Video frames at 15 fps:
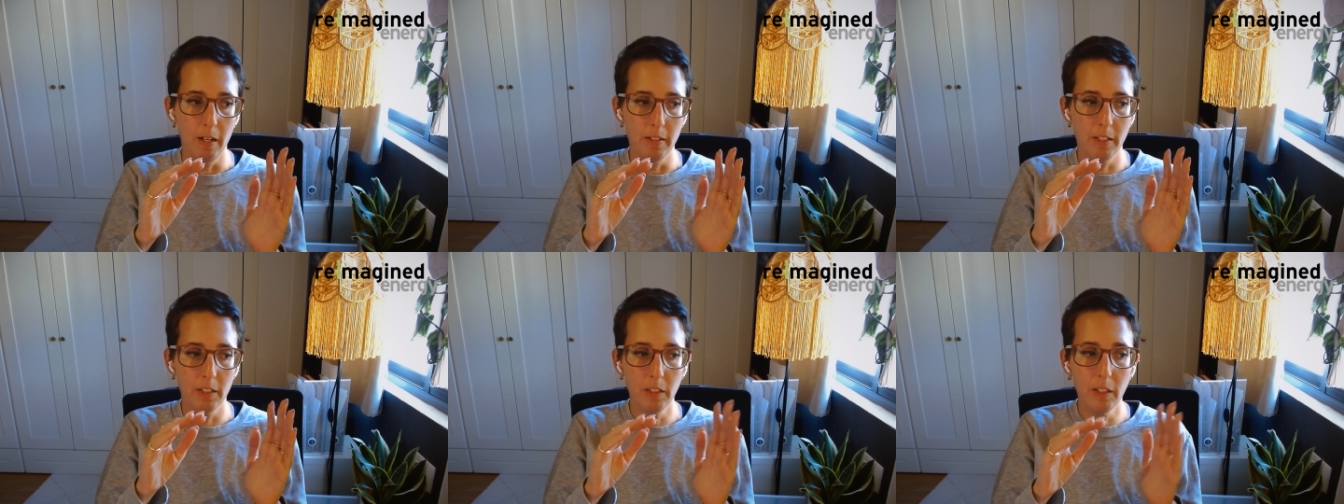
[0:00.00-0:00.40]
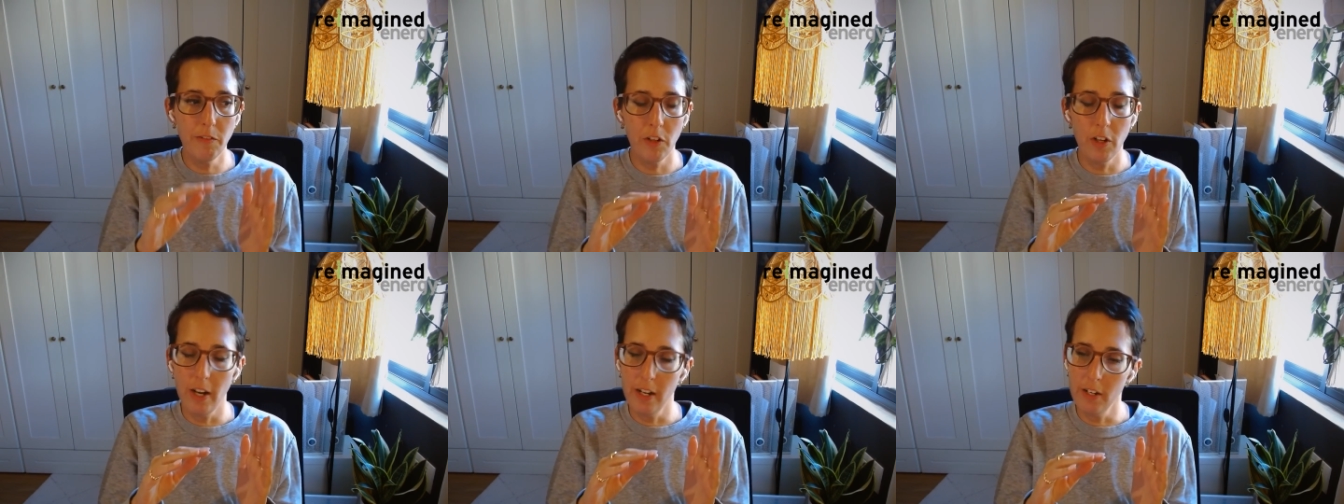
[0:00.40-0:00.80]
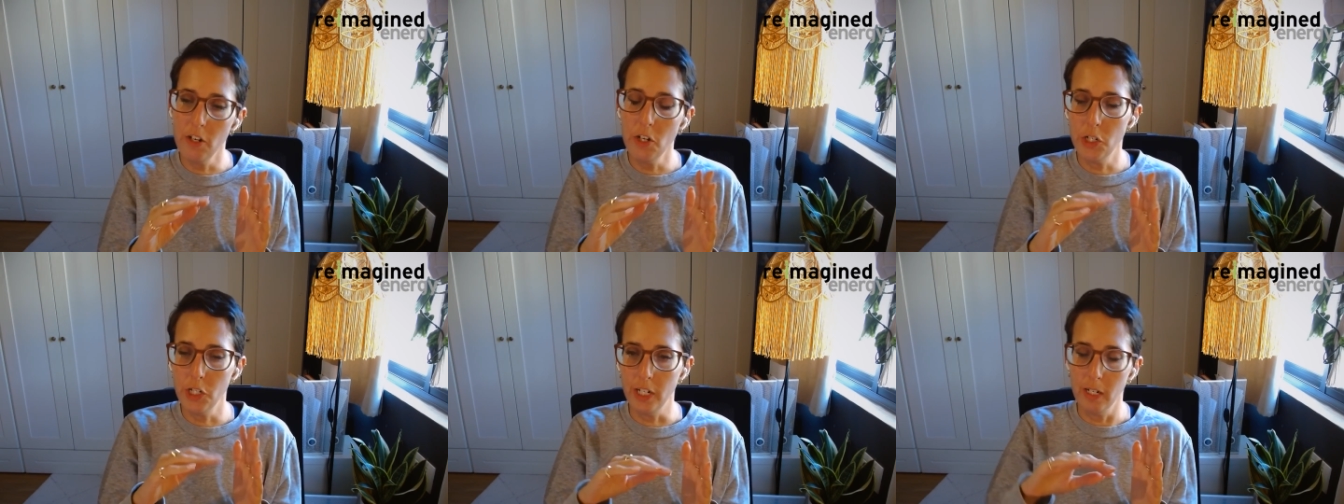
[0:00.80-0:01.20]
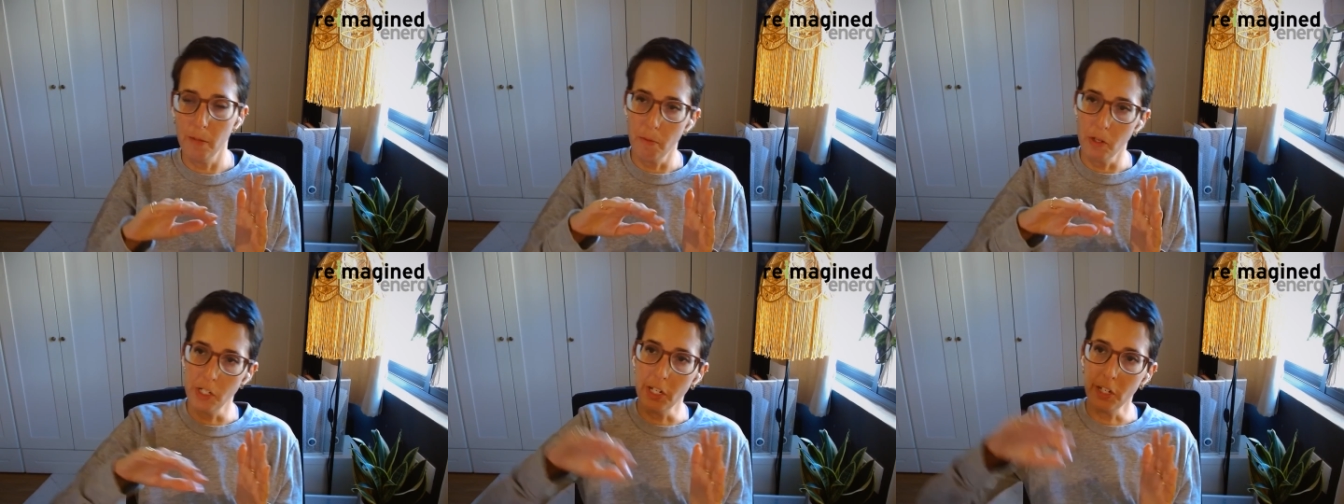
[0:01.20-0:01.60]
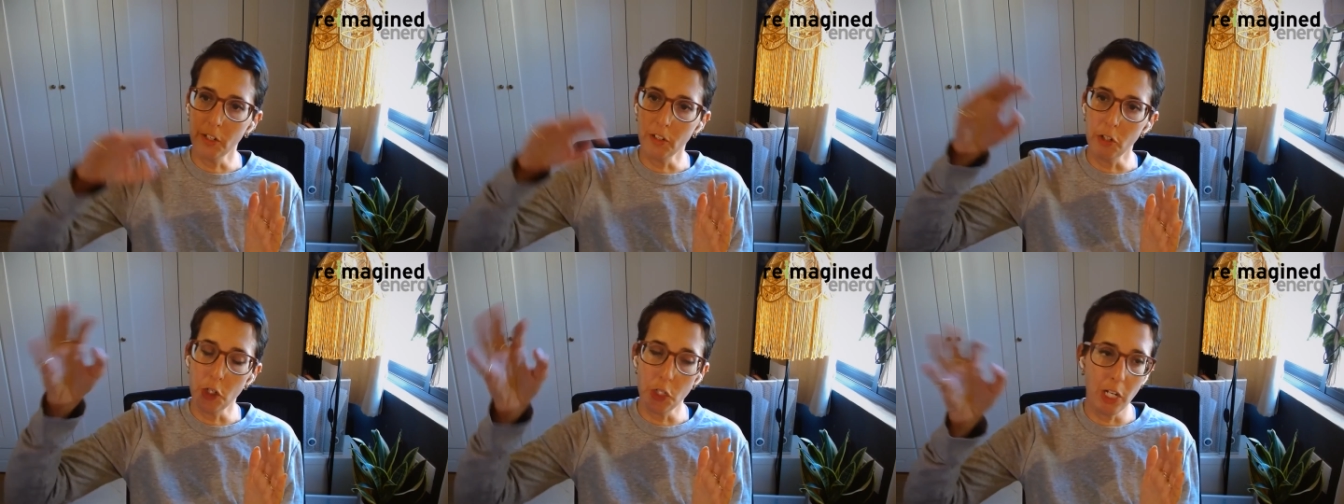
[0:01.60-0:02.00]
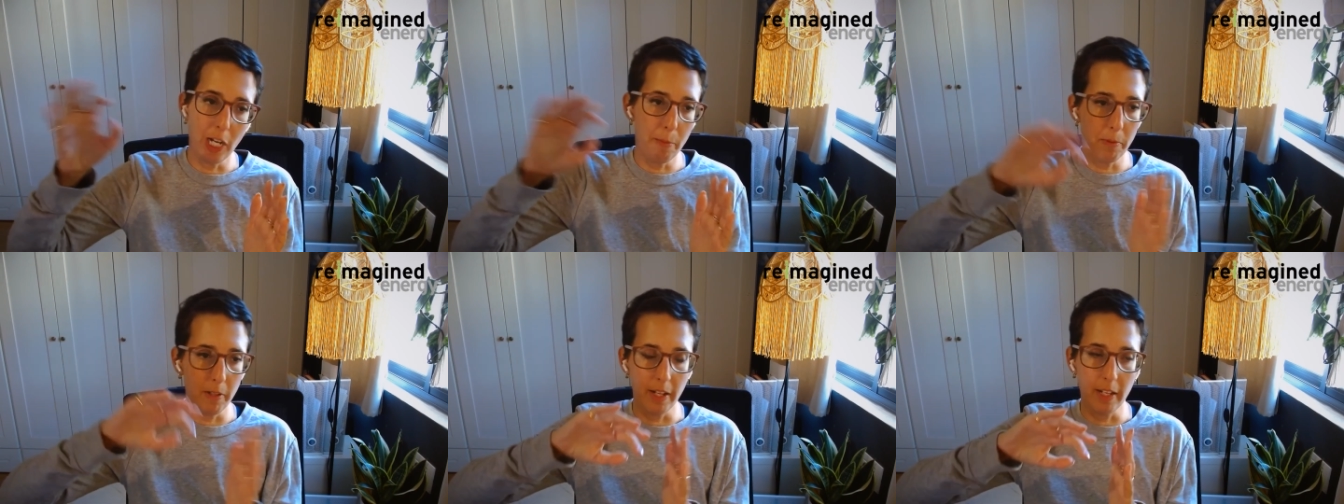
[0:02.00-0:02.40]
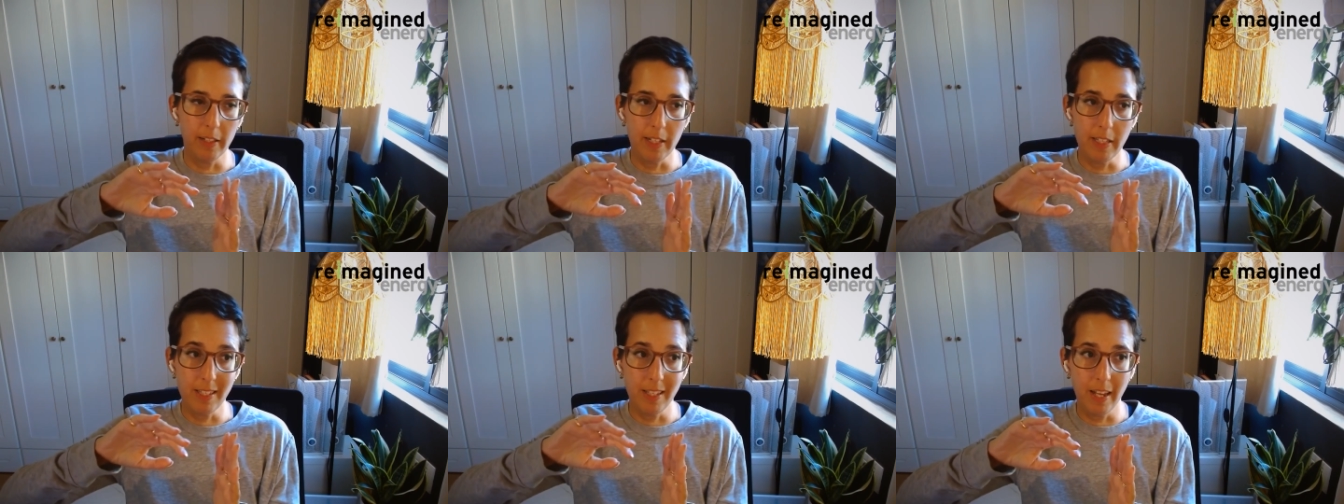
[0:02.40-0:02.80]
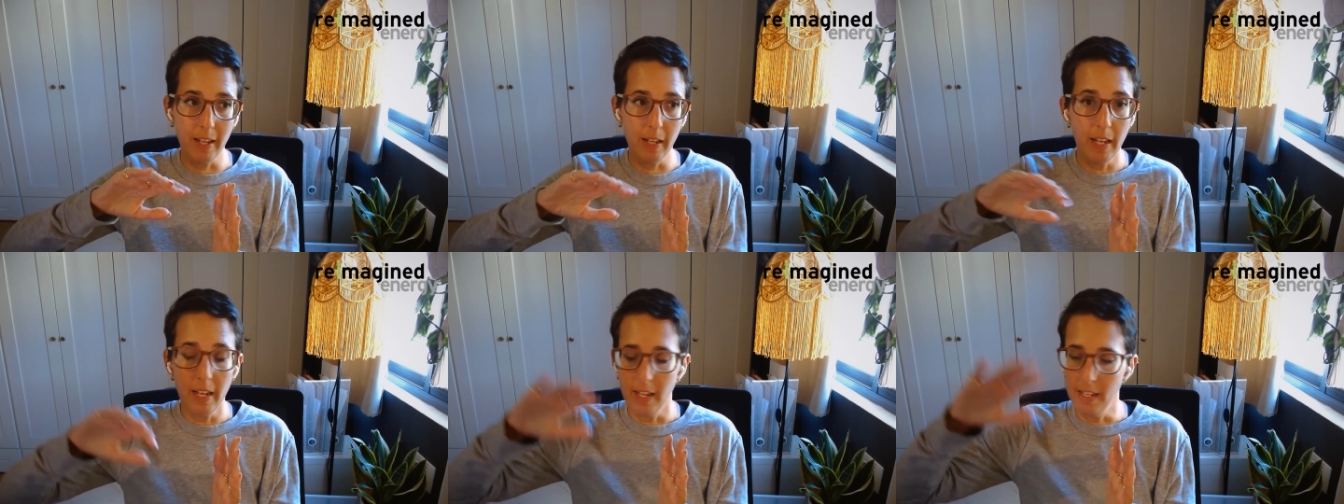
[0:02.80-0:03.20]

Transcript: deliver energy in a particular shape, like let's say